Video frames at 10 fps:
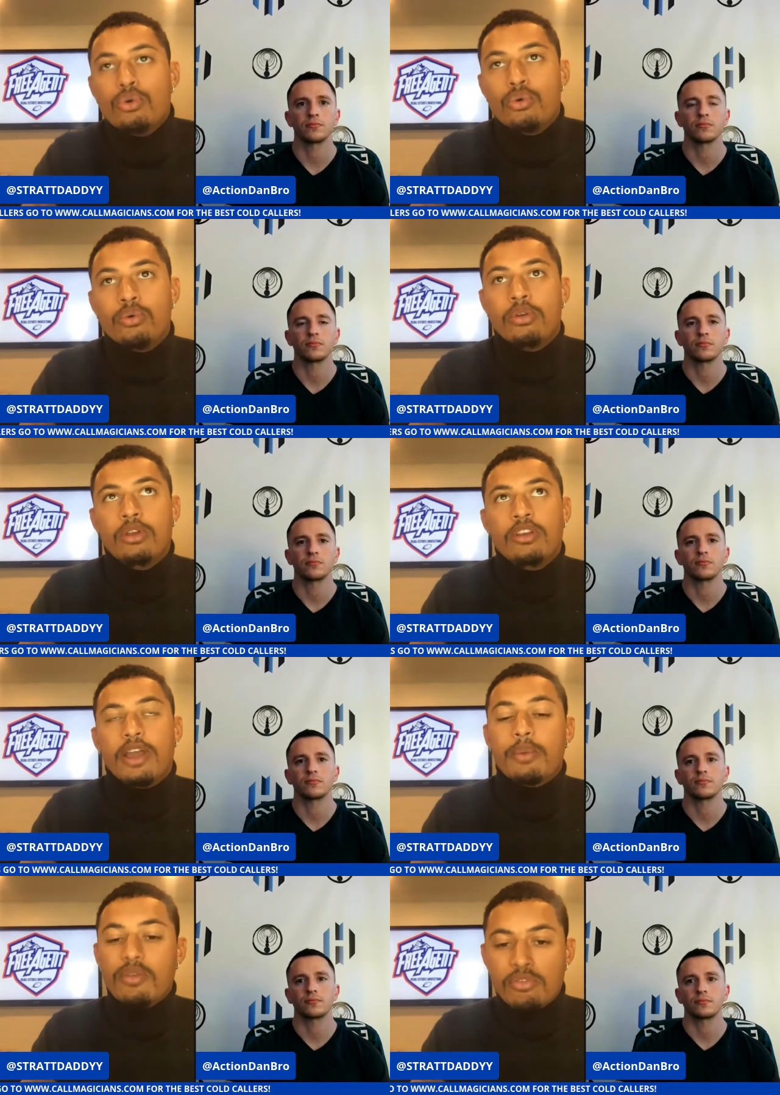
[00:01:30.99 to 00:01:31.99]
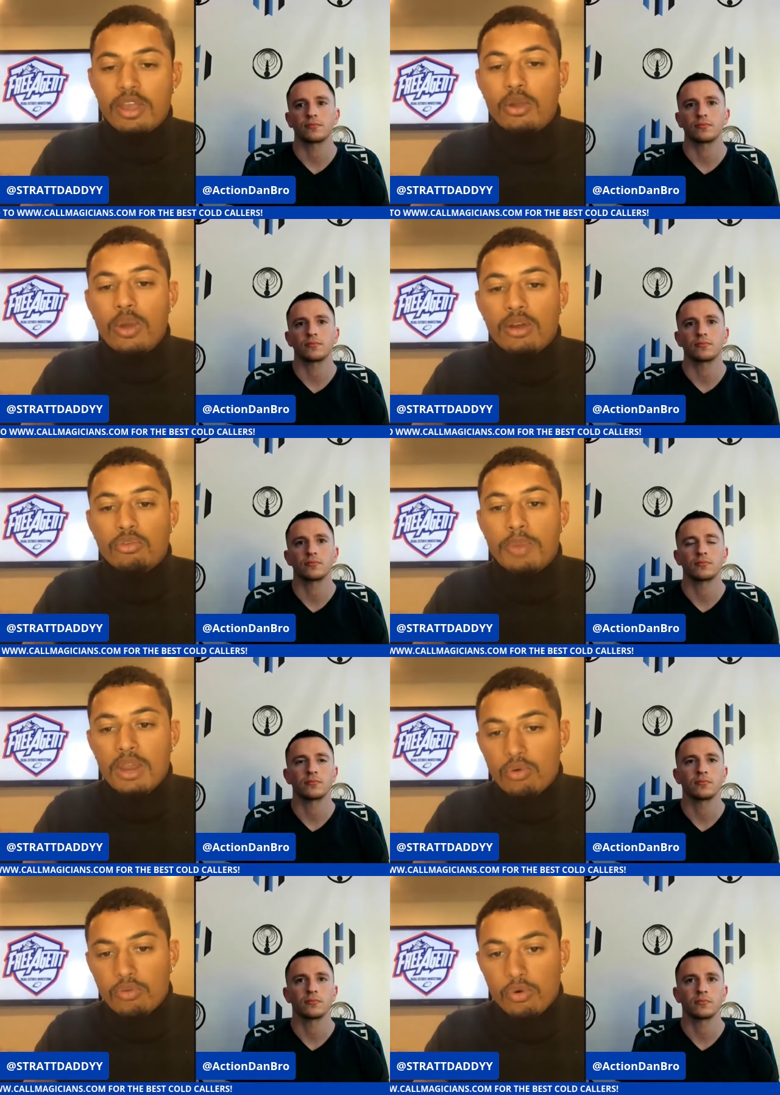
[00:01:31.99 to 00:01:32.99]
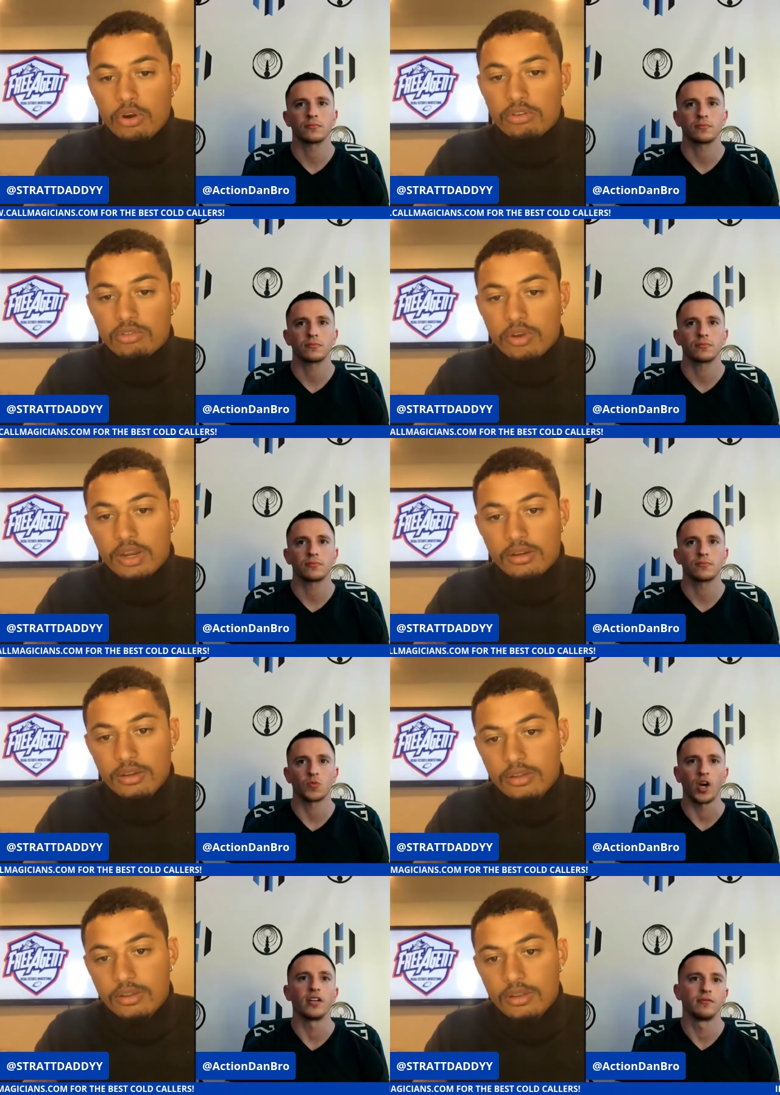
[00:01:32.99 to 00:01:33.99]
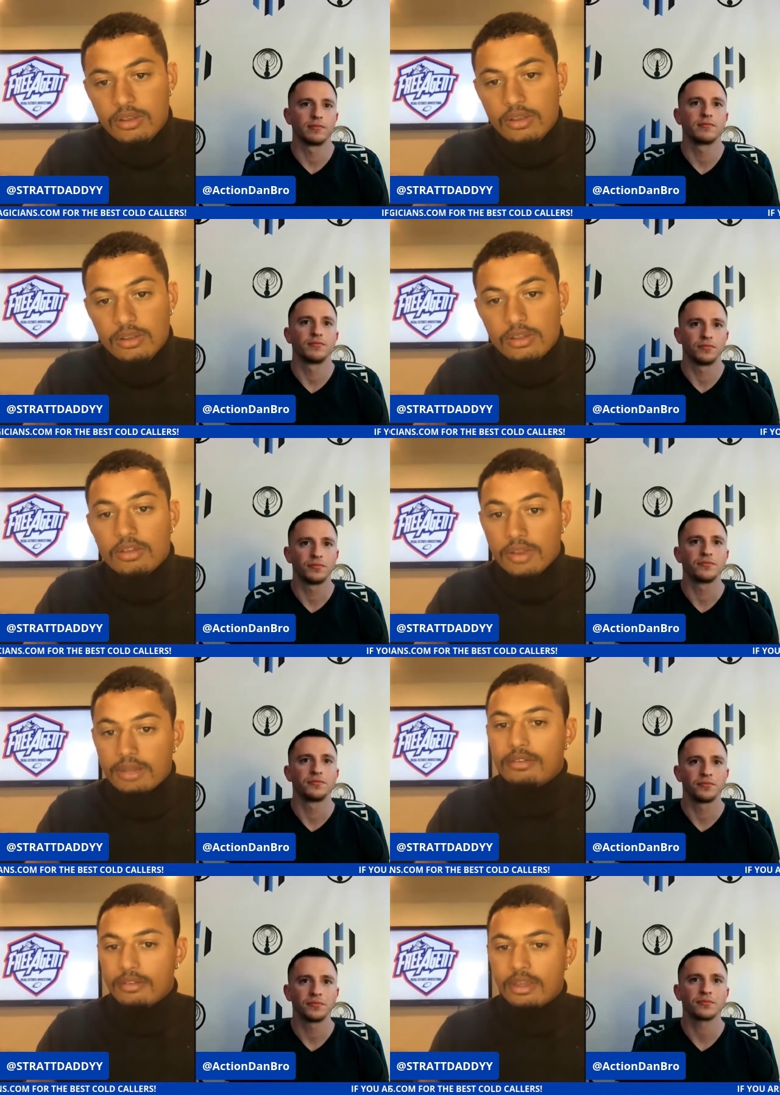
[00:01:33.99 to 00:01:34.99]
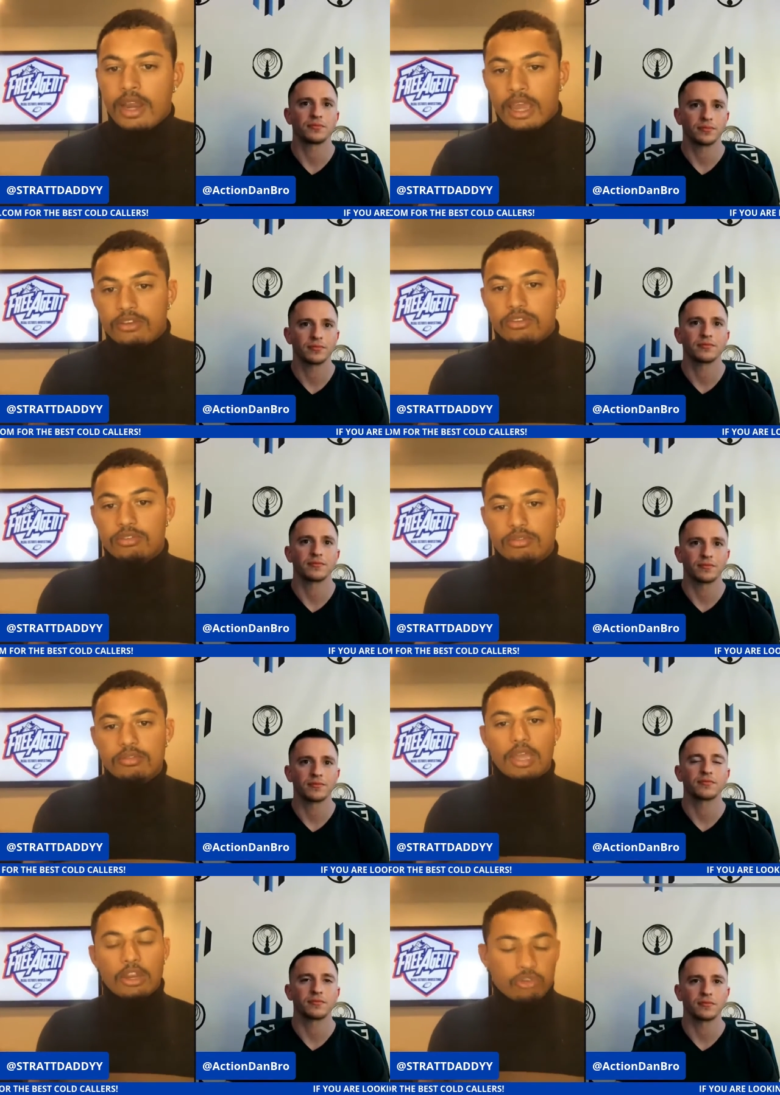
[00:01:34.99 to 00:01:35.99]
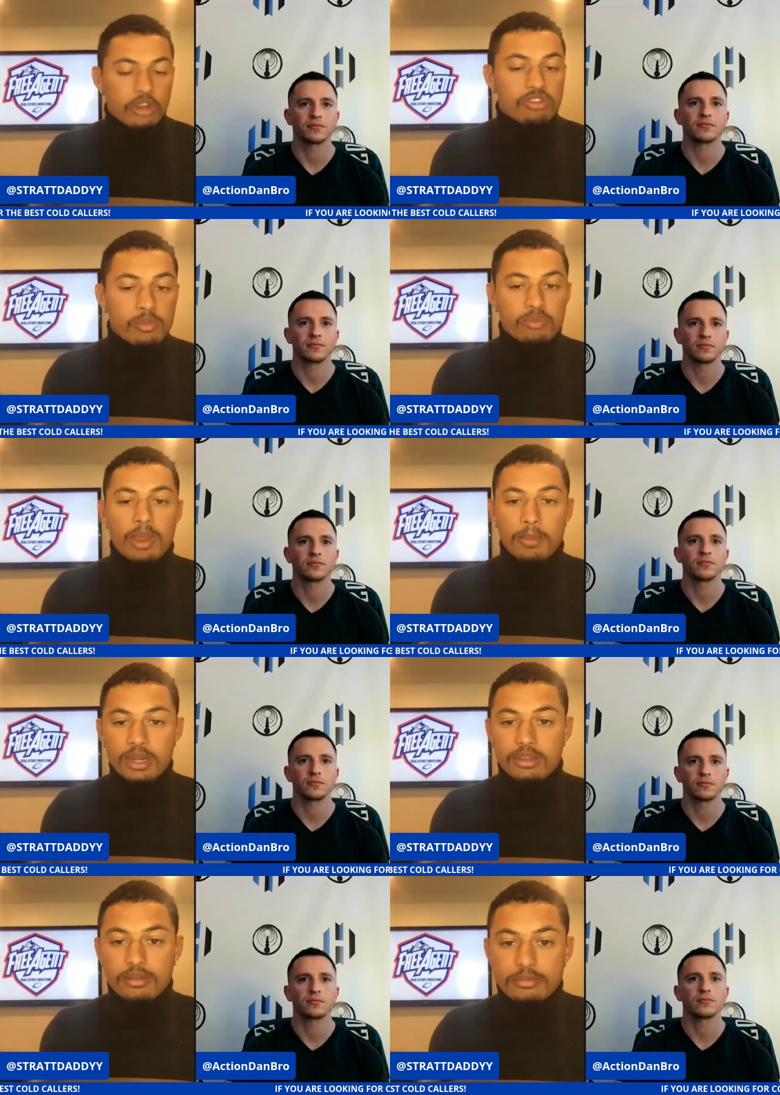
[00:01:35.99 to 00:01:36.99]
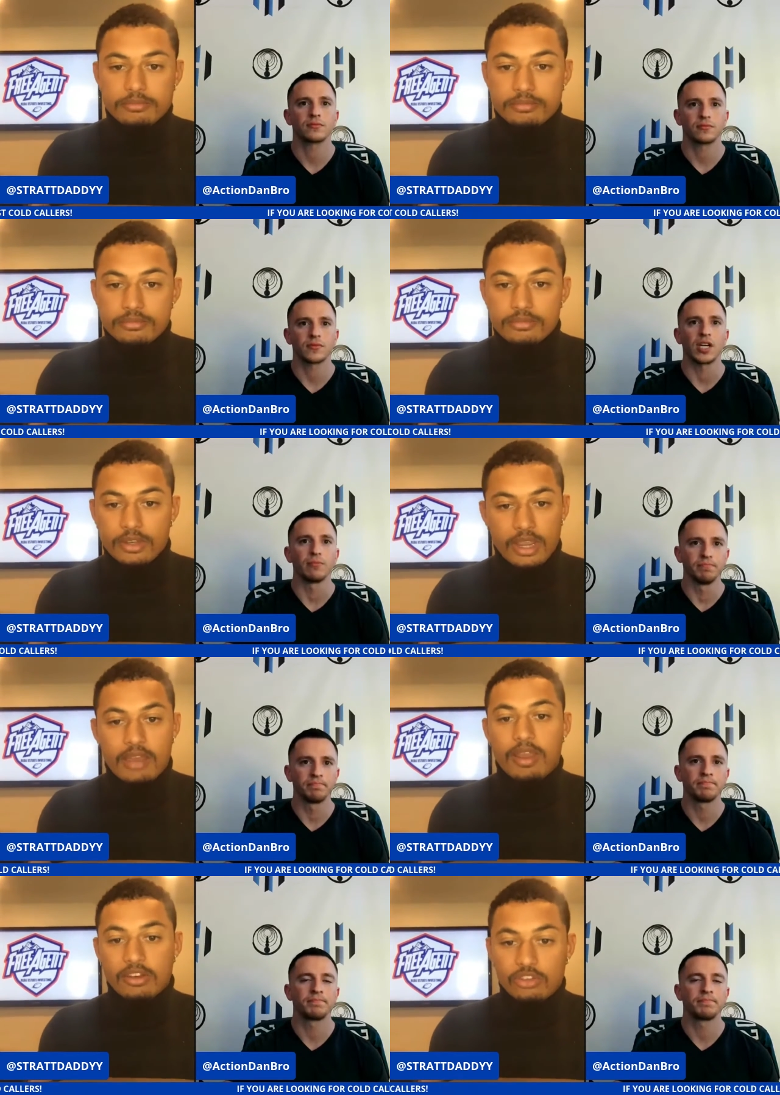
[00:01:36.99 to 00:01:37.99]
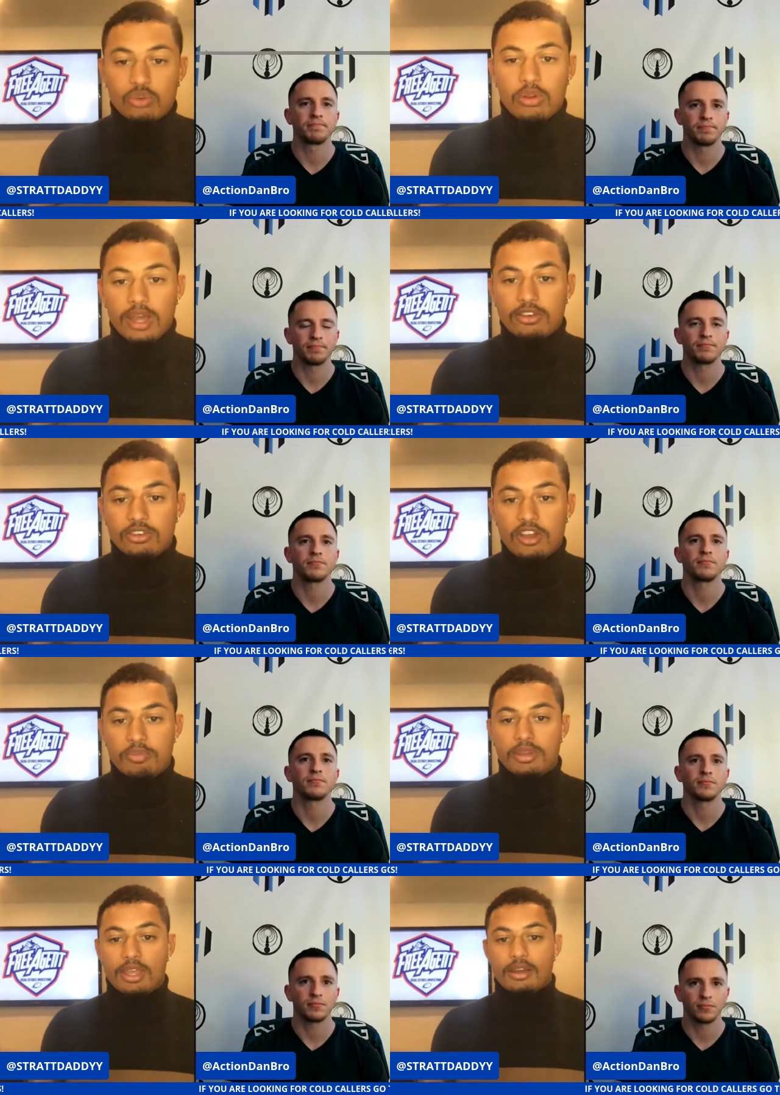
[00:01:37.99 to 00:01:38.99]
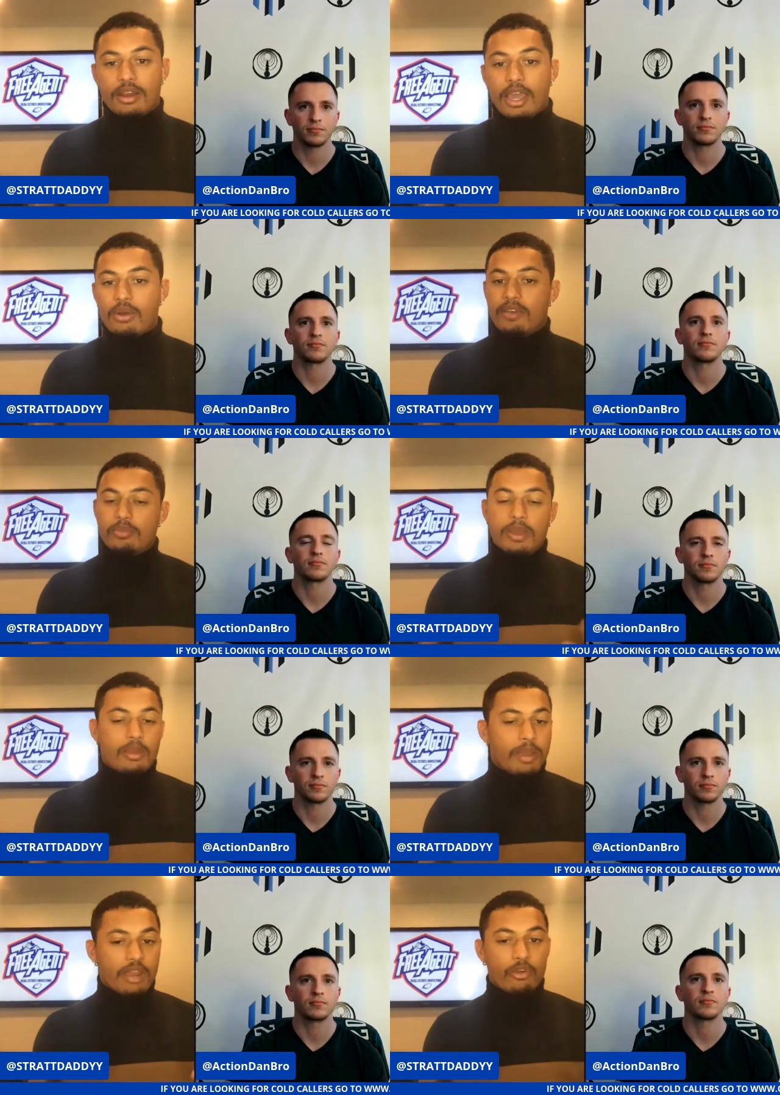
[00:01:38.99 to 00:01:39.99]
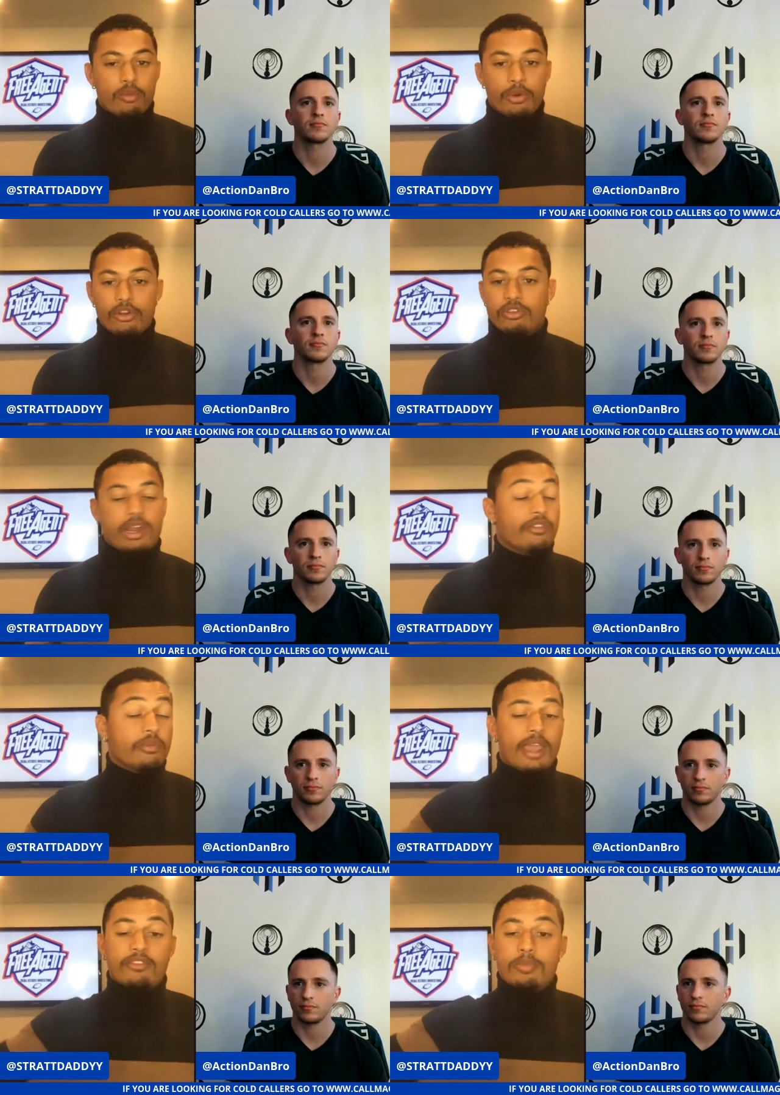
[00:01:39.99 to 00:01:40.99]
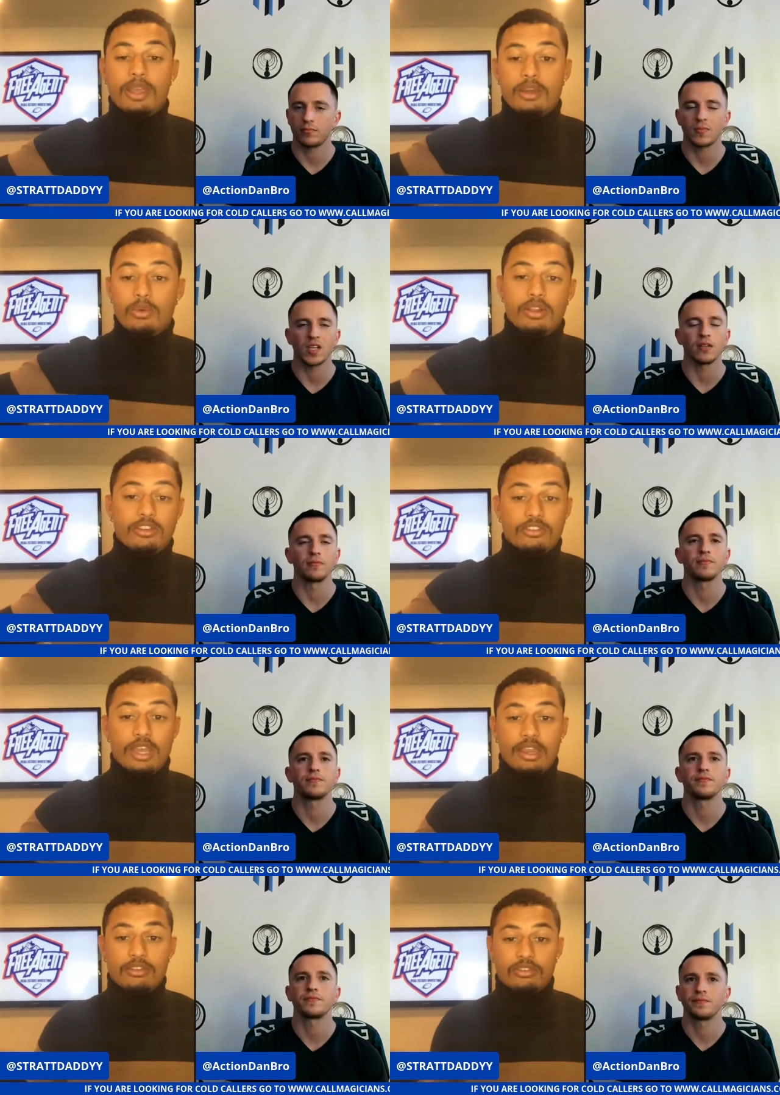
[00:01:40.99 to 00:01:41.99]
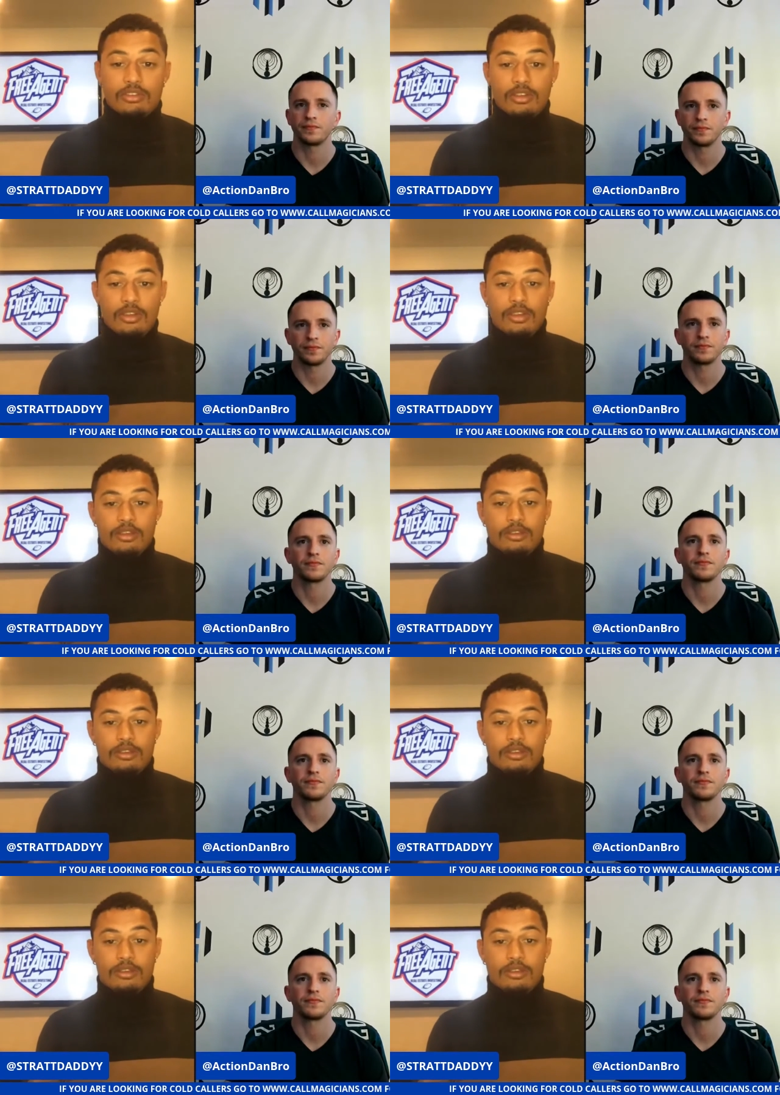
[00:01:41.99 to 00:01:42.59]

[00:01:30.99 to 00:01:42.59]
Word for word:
Speaker 1: who like we have a VA who handles payroll for us, right? Right. Right. And that's I trust them with my money. Yep. And I have access to a lot of stuff, but then I don't have to pay a payroll person, I don't have to pay anyone in the States.